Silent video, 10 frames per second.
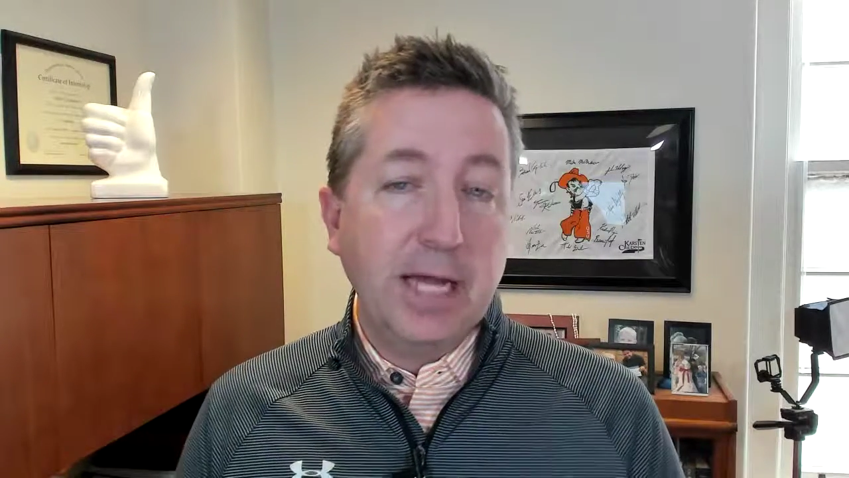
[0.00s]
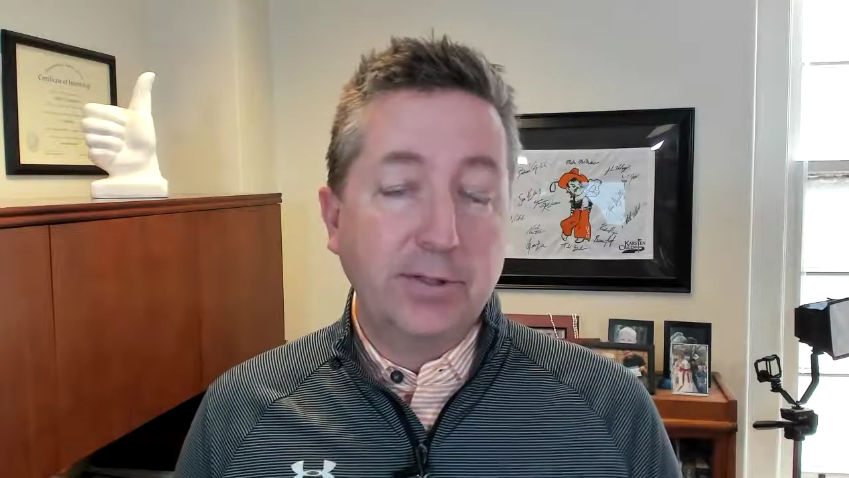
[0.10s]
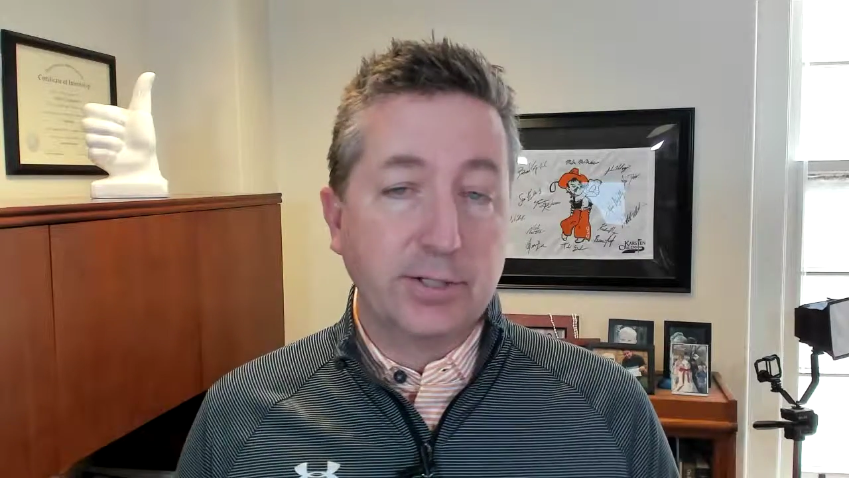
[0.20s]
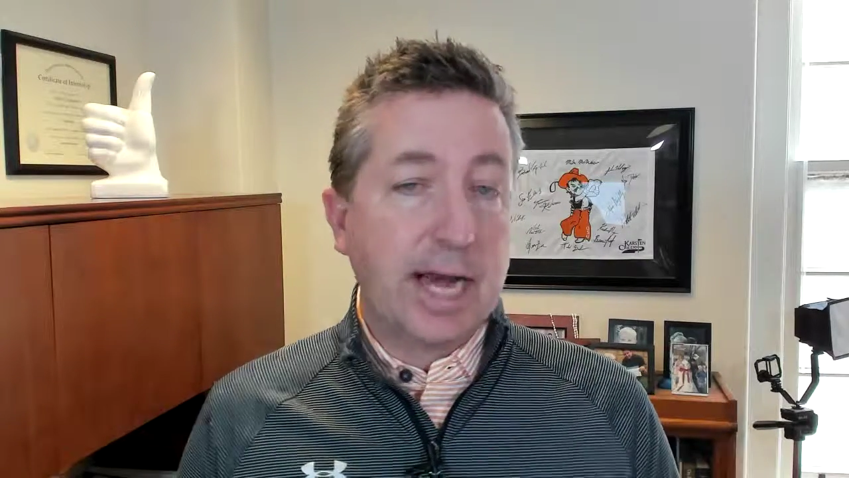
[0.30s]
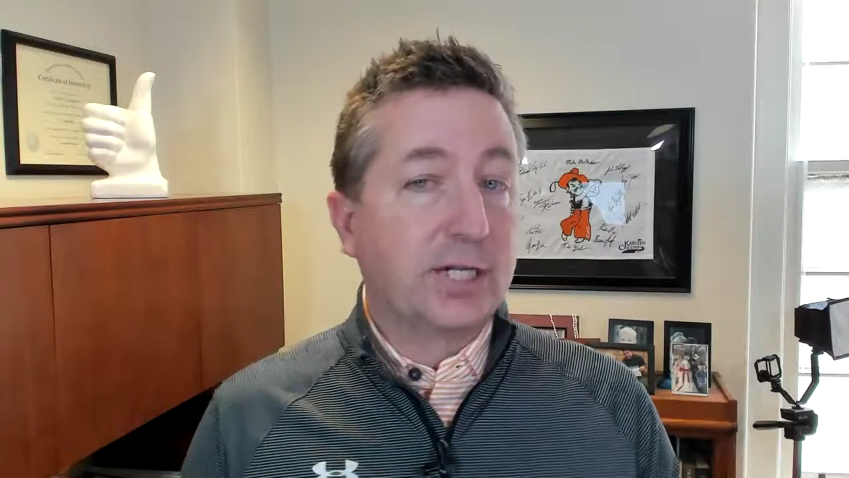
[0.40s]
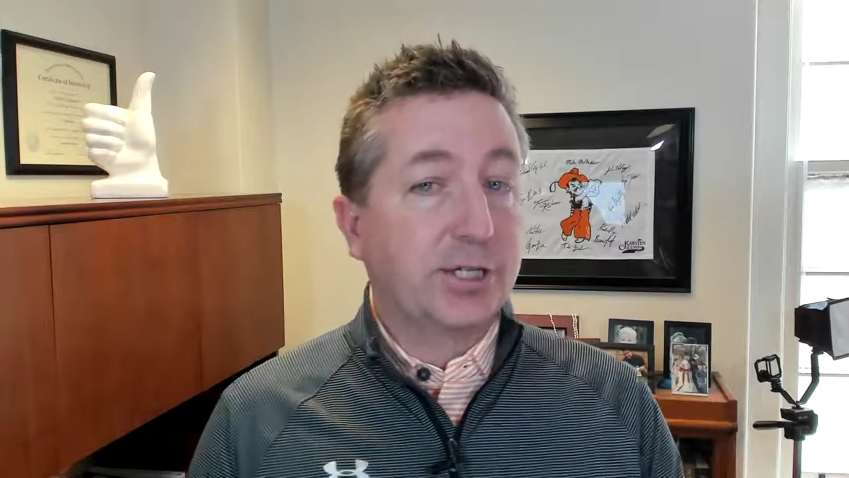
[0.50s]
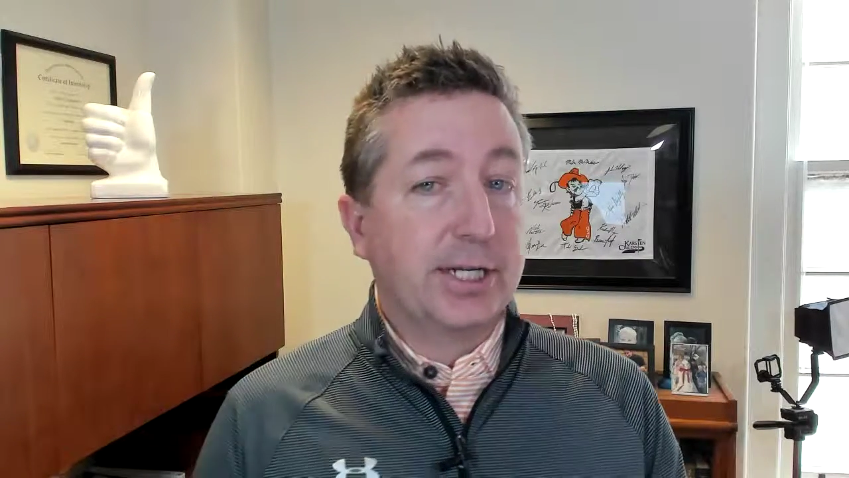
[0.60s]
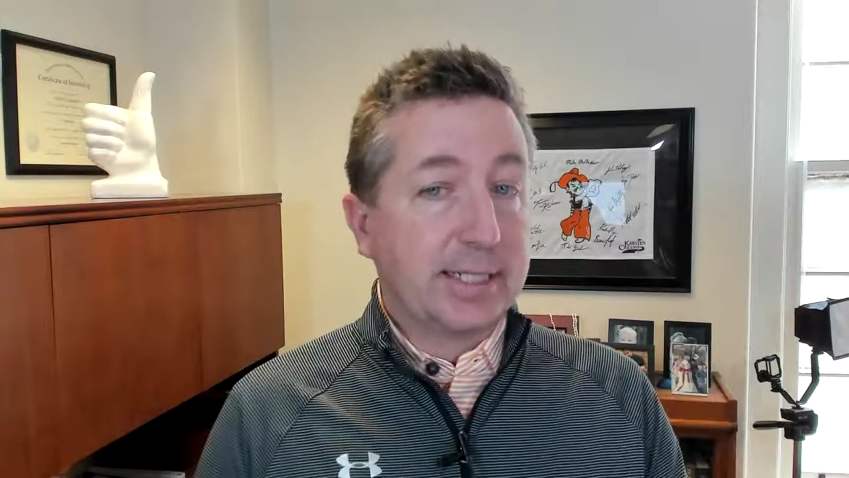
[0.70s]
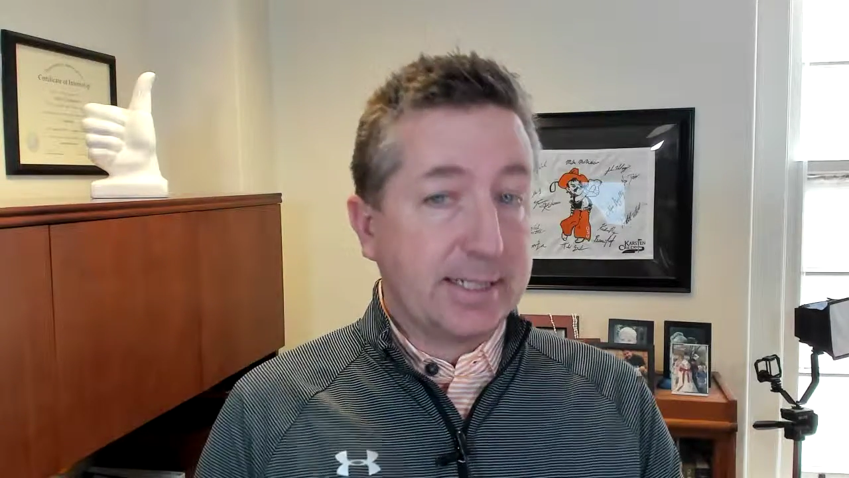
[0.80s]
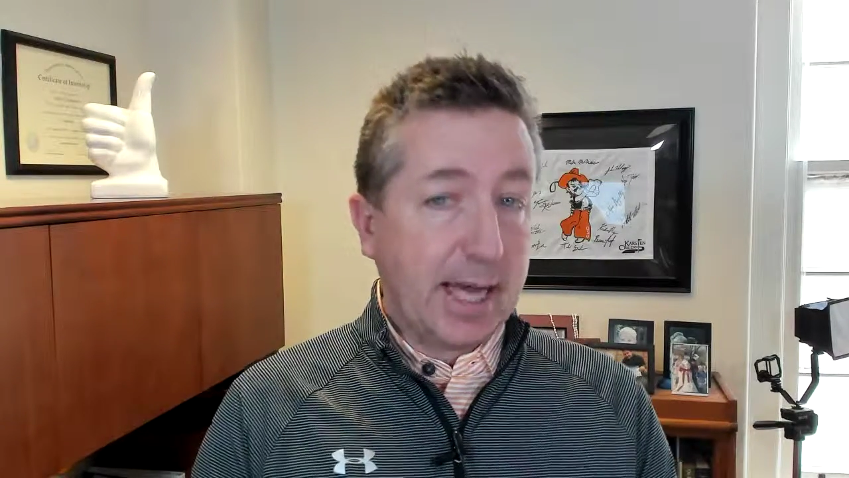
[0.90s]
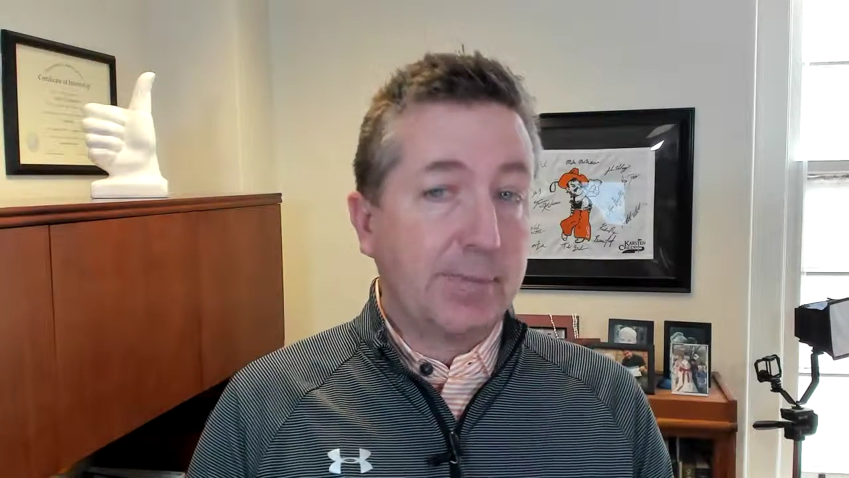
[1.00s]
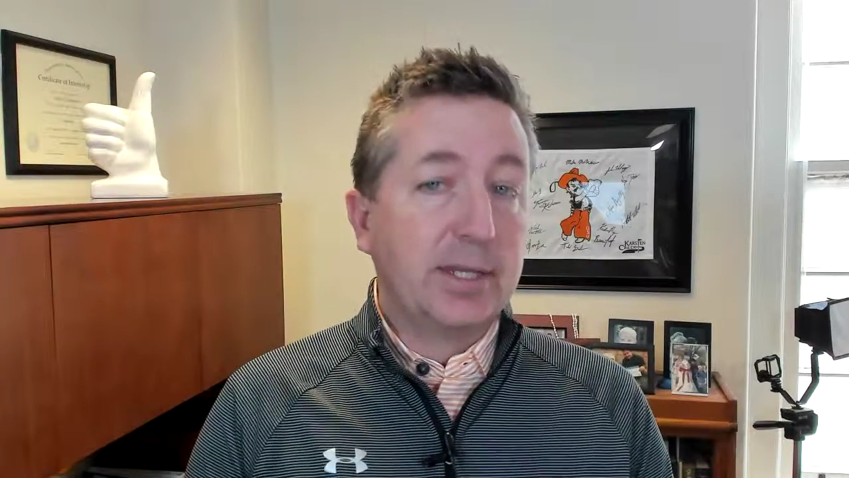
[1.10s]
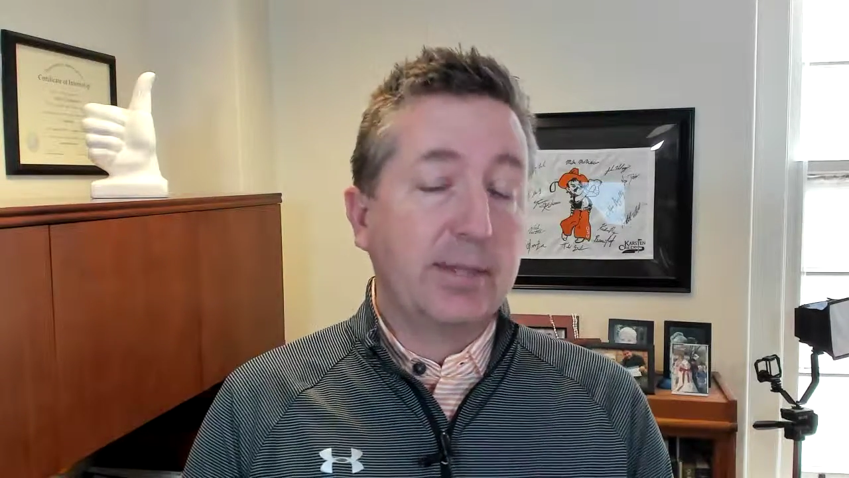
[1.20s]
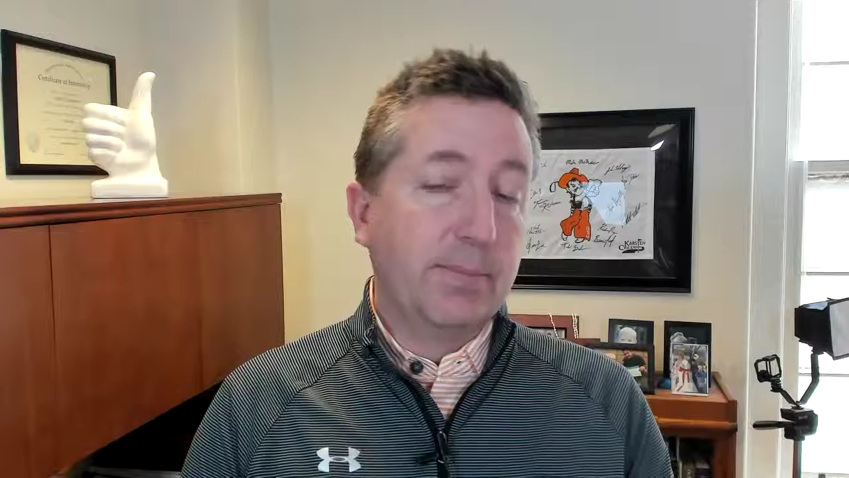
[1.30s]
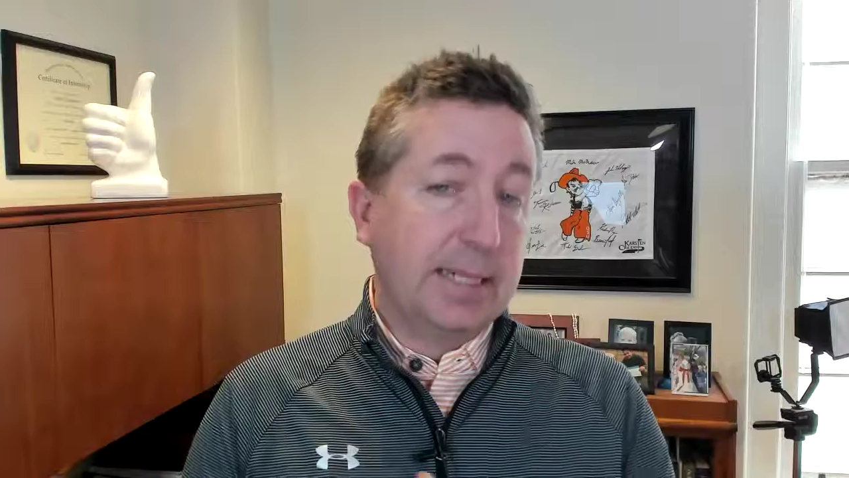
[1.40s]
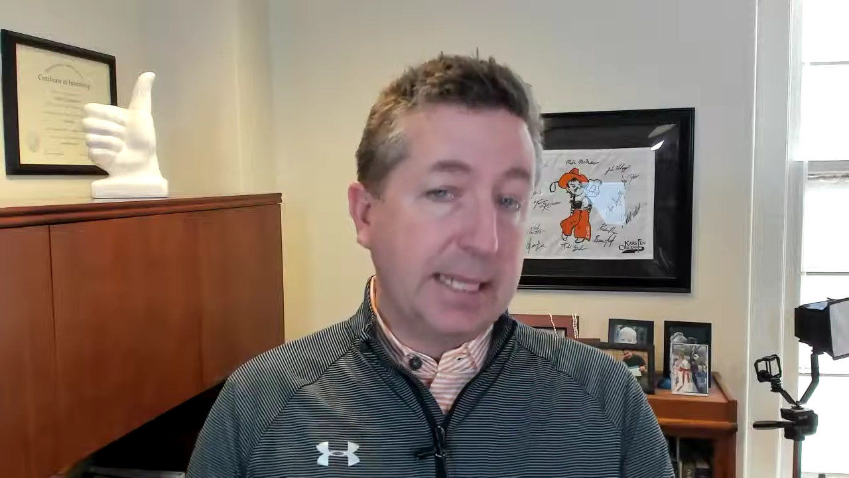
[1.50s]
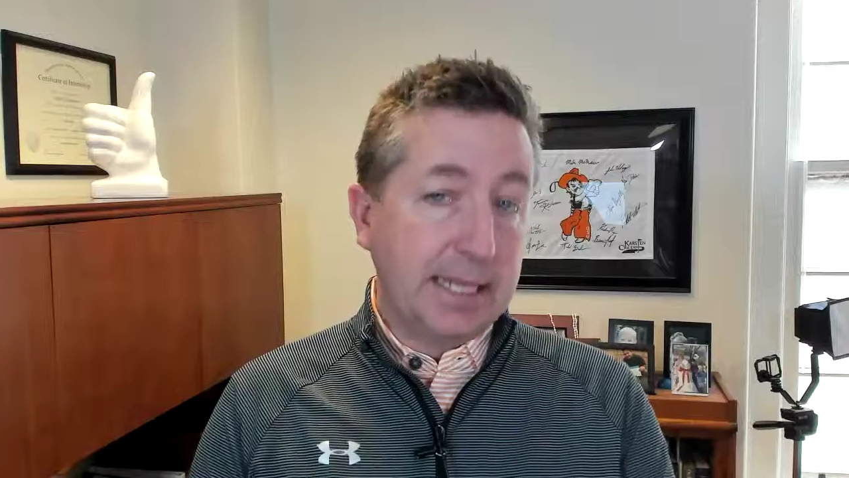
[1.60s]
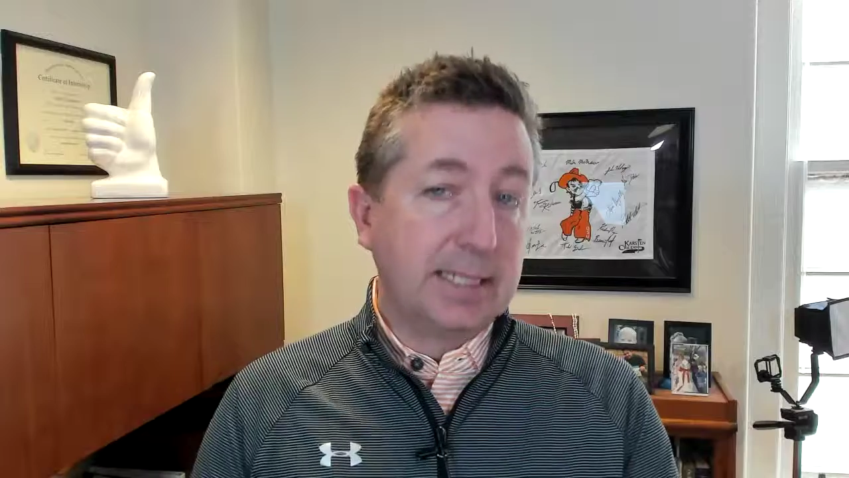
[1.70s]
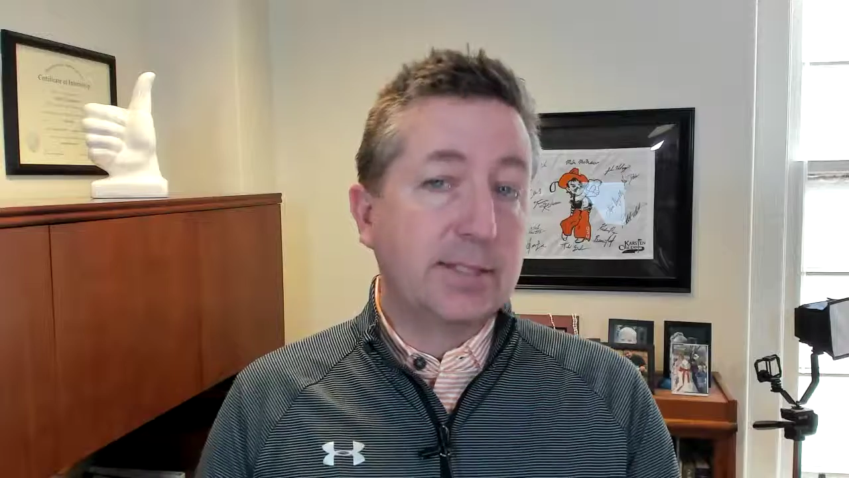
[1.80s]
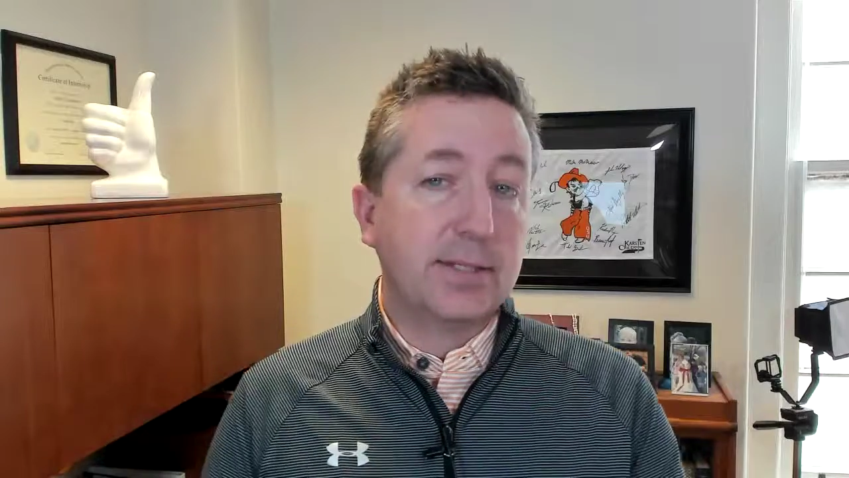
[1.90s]
There's actually an assignment that
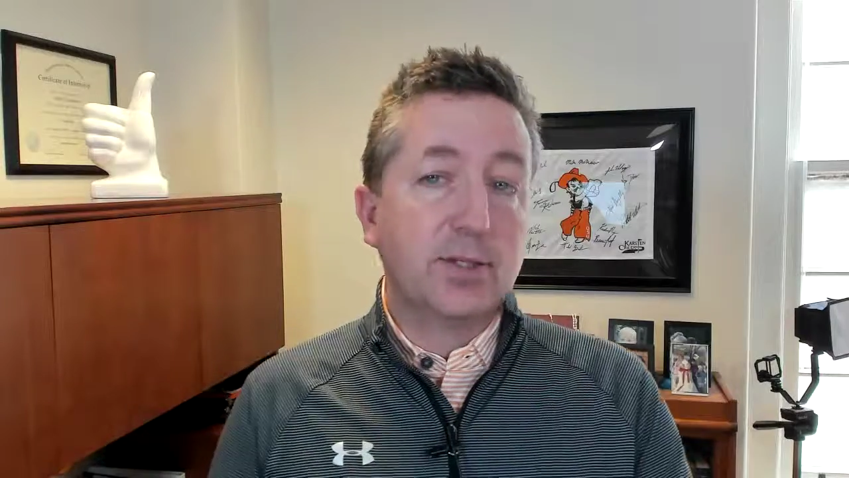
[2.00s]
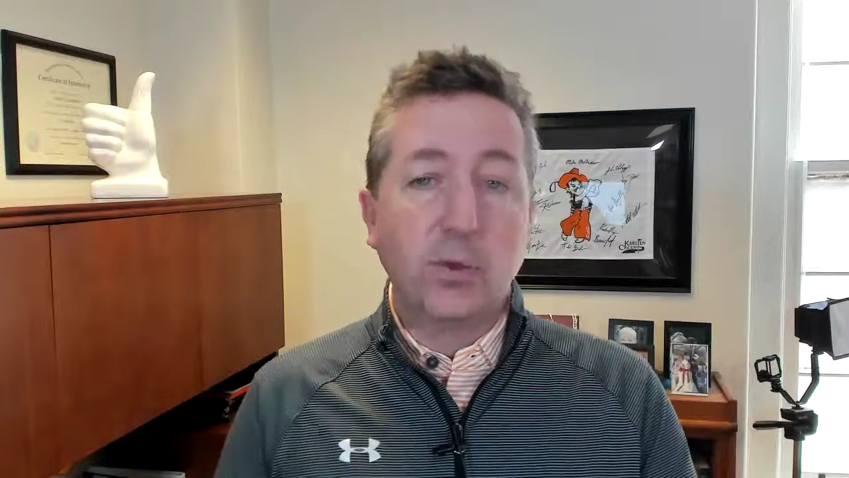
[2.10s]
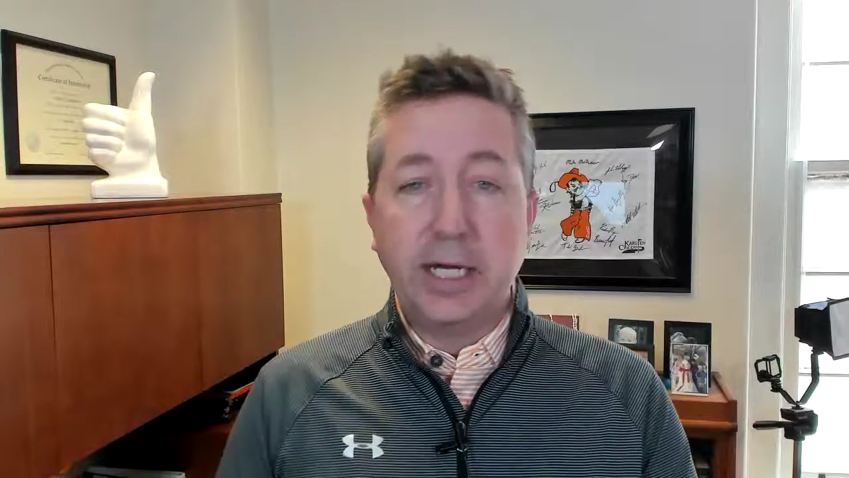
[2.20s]
begins this